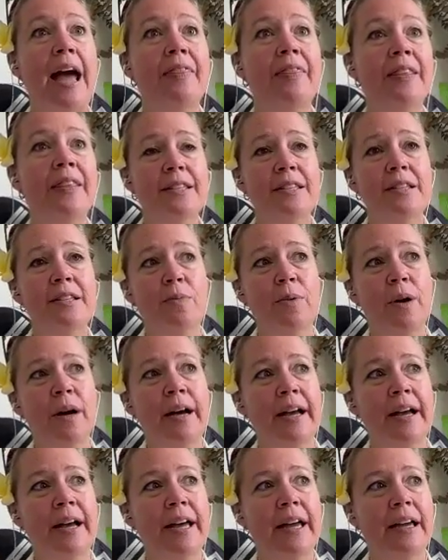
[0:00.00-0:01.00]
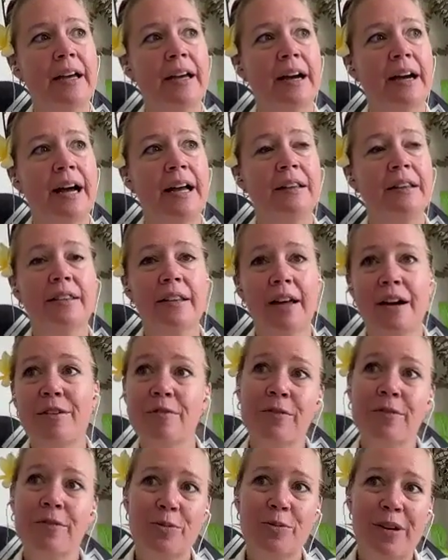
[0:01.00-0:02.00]
And this is why I
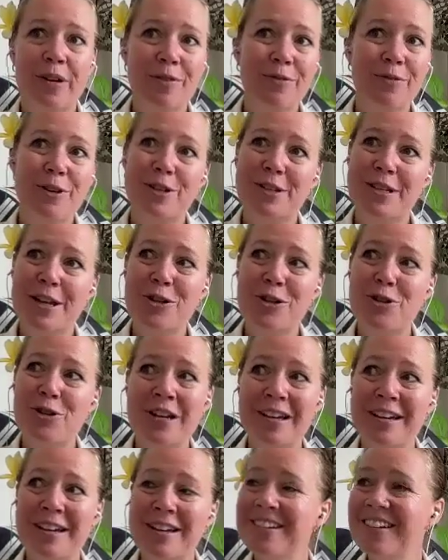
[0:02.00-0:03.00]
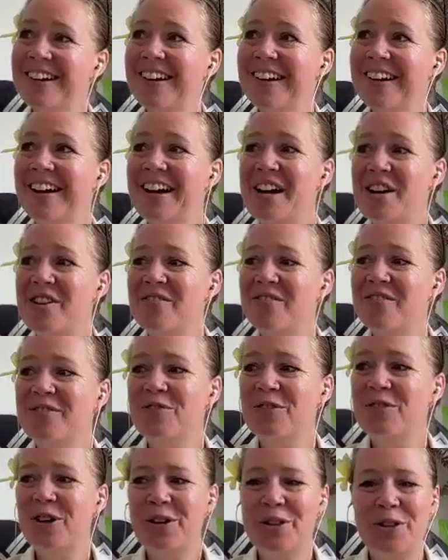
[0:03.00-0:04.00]
love the 21st century,
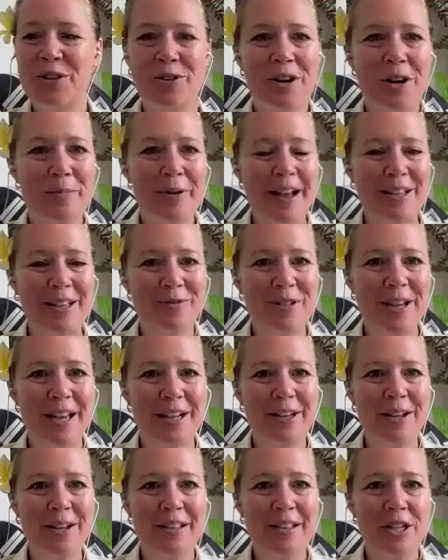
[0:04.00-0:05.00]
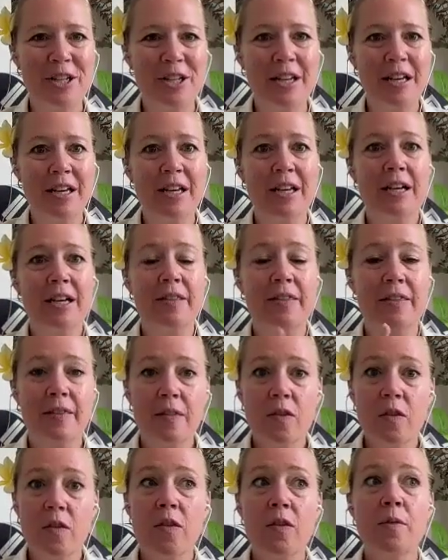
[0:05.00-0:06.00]
for all the drawbacks of technology,
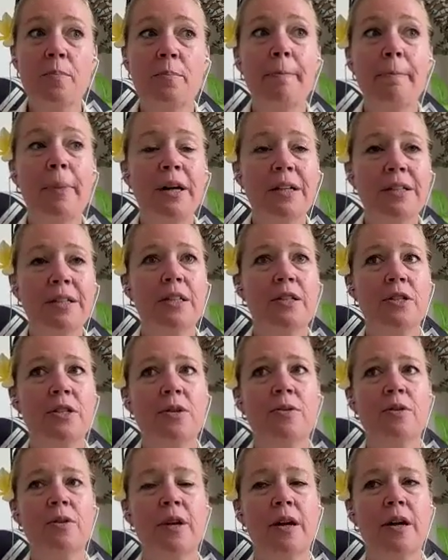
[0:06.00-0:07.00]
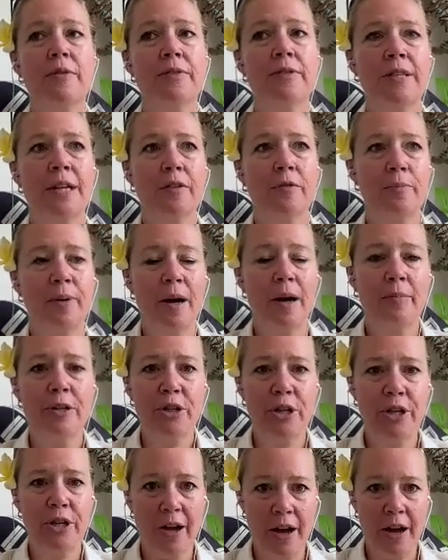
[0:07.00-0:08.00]
the multitude of
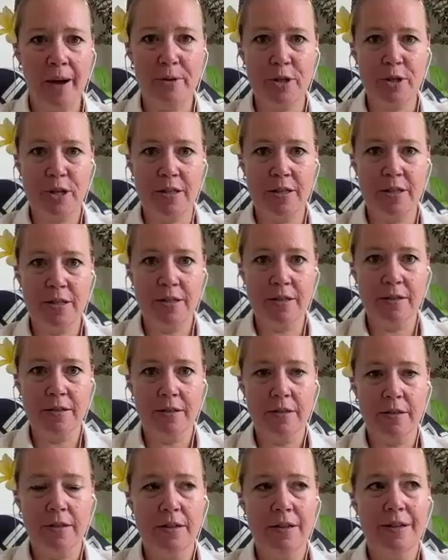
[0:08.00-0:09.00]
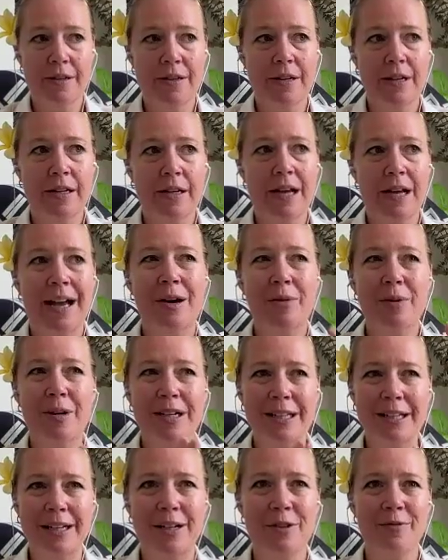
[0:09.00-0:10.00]
self-publishing options. And I want
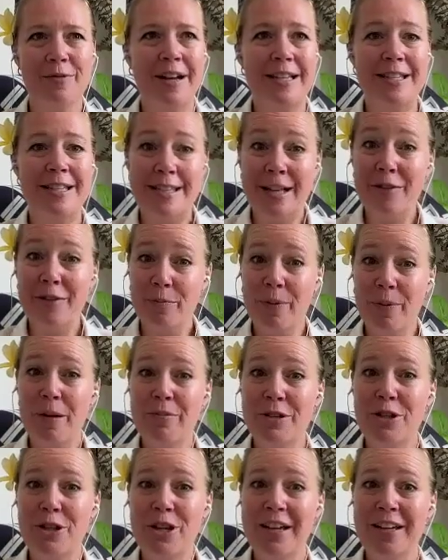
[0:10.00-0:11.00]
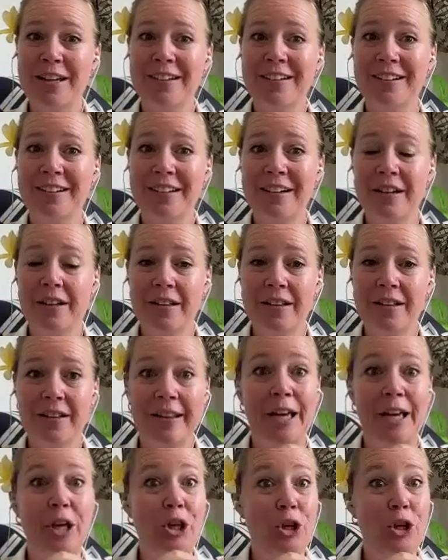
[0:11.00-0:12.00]
to clarify, self-publishing,
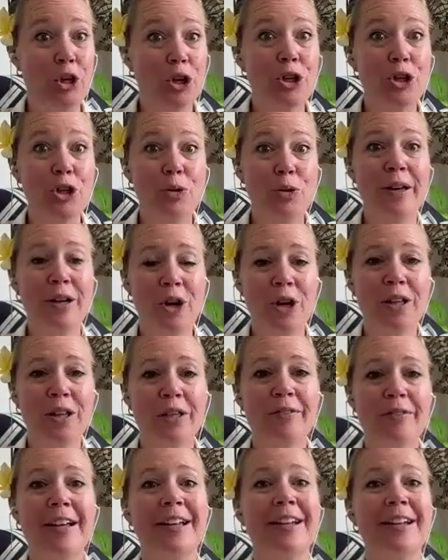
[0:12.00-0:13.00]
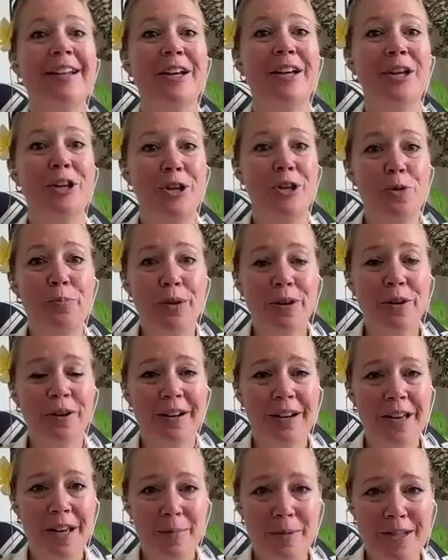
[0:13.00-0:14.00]
like you're doing all of it, you put it
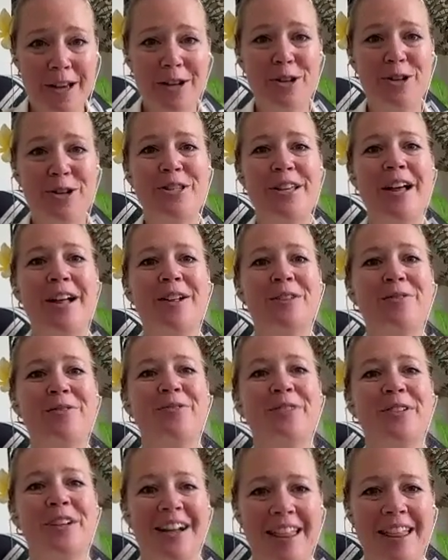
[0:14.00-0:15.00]
on Amazon yourself,